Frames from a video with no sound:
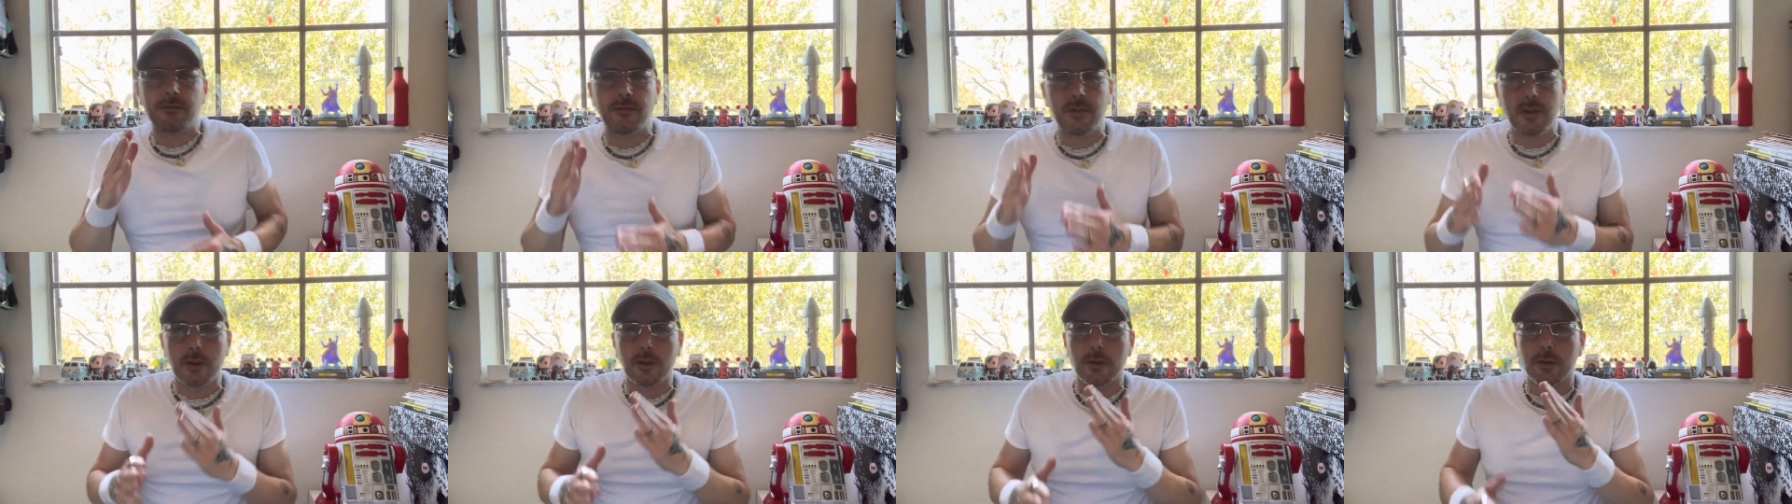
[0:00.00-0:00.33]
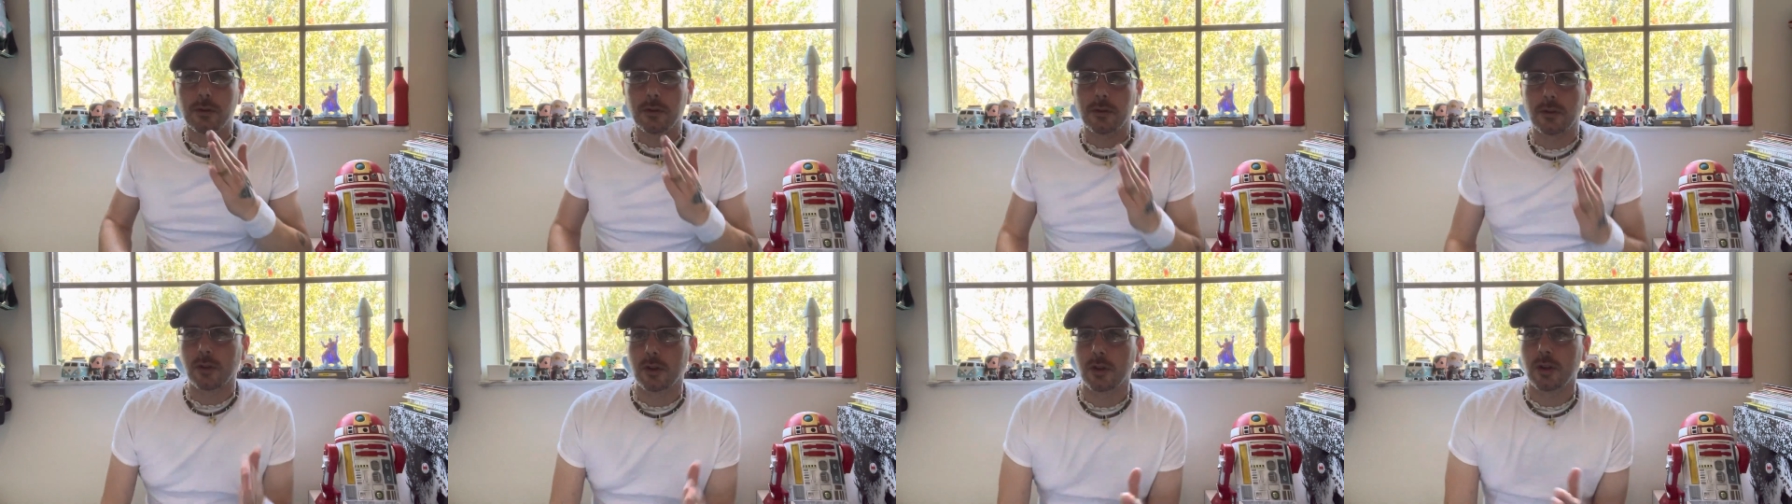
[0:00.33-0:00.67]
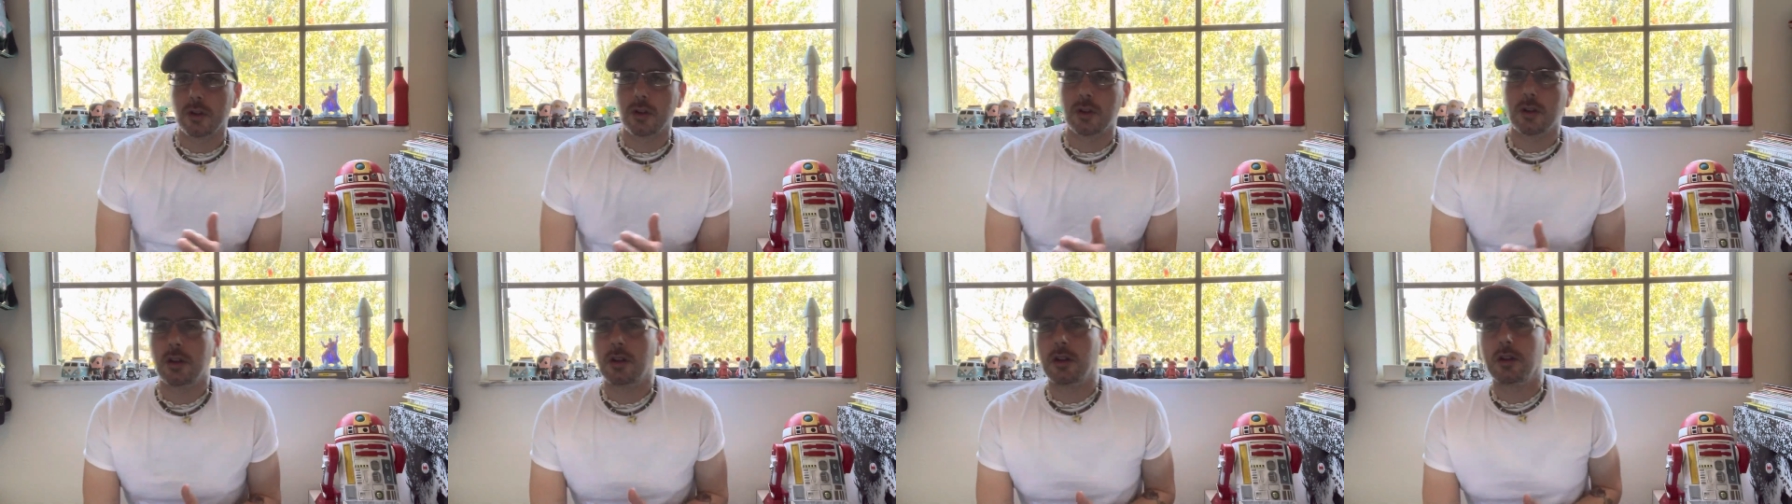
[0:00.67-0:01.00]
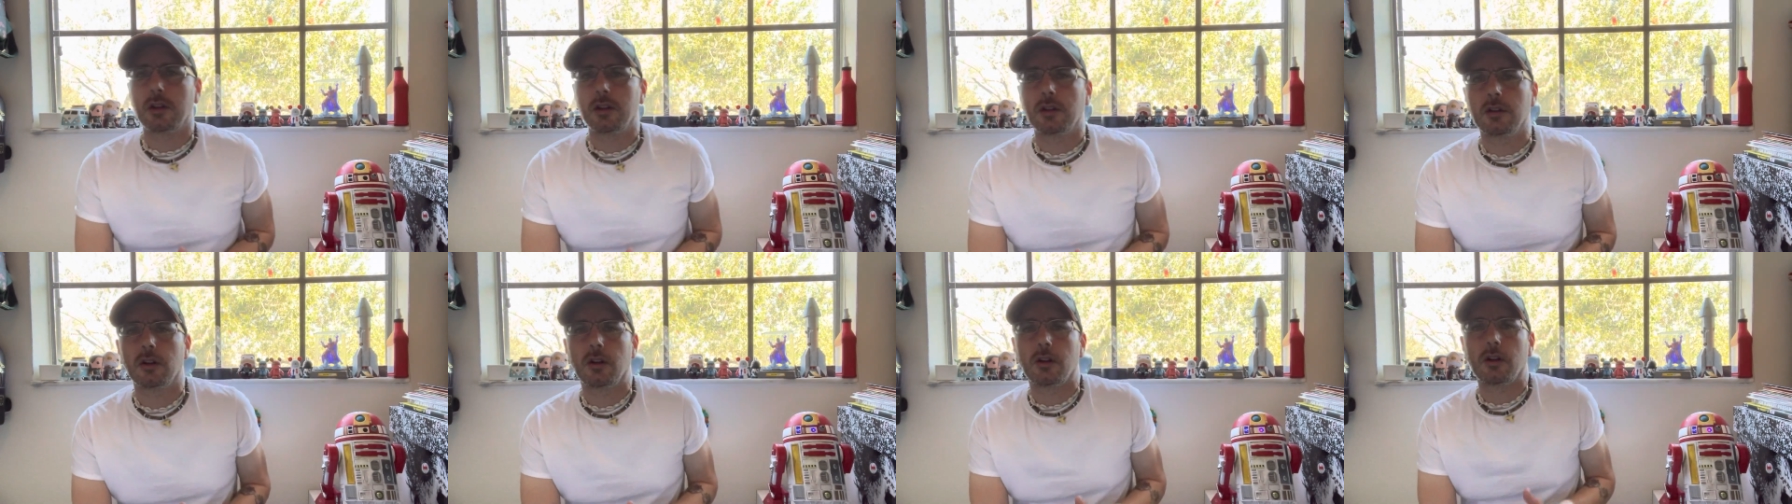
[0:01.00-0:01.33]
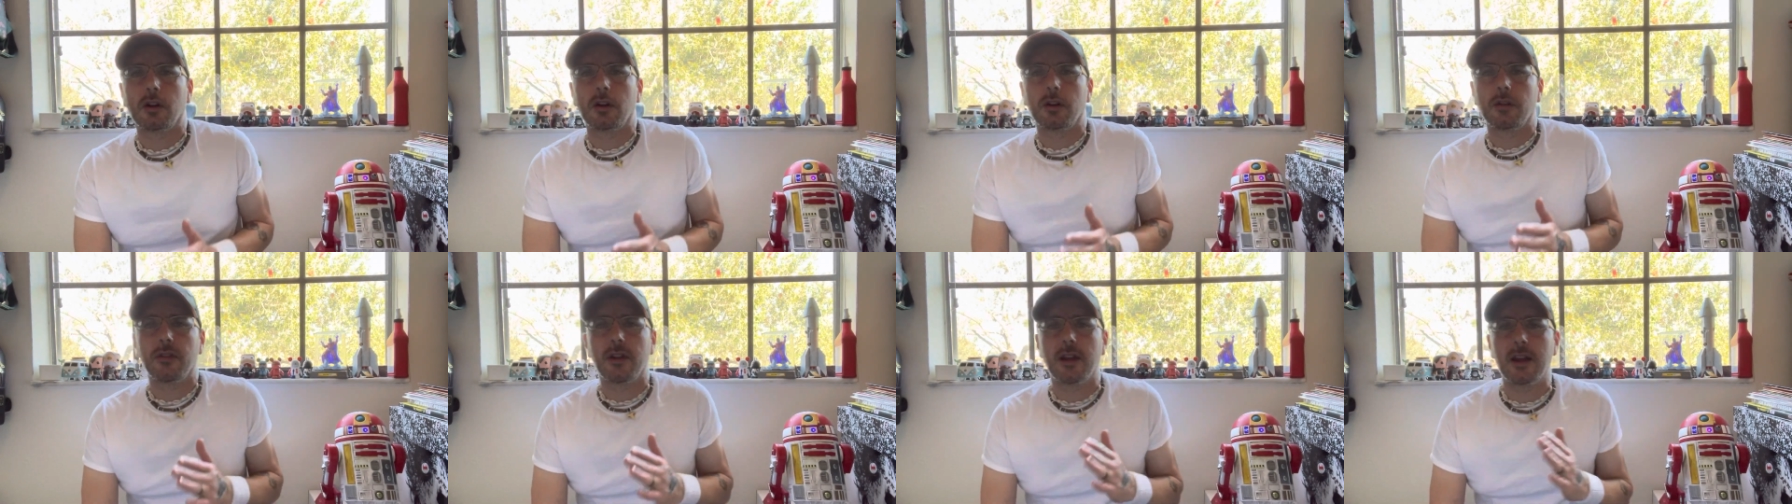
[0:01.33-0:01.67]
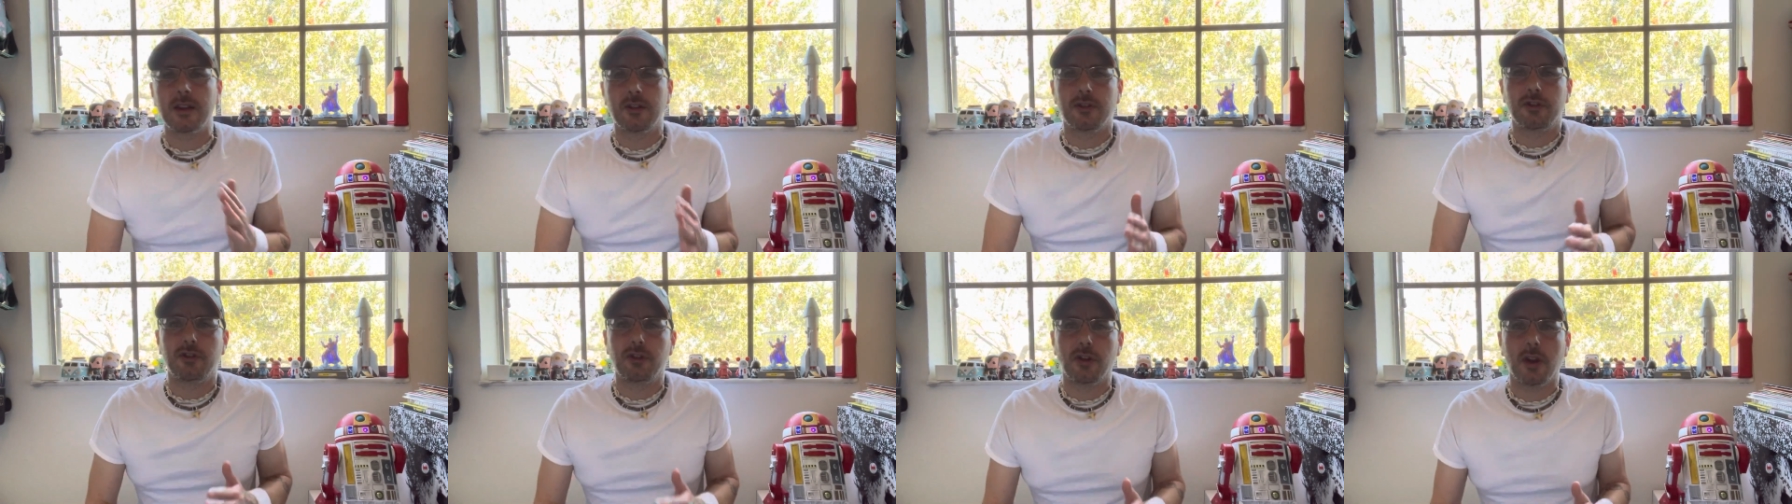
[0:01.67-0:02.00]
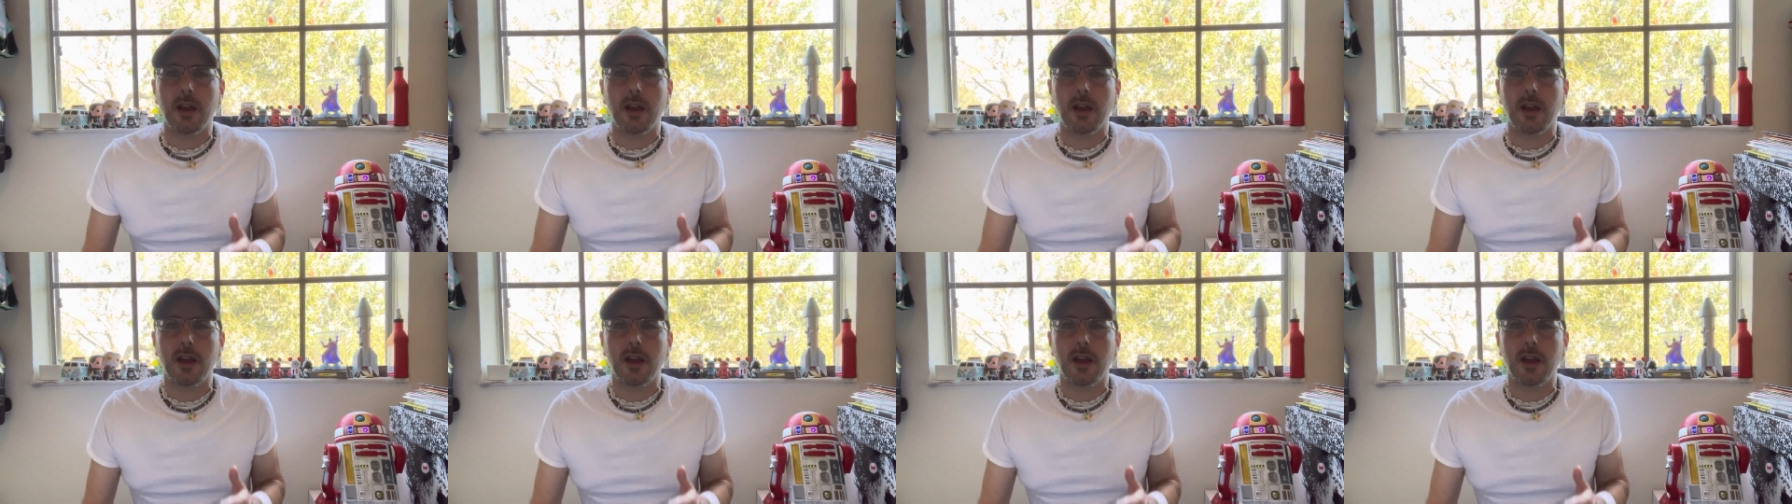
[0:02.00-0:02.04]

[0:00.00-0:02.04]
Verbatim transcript: feels good and all that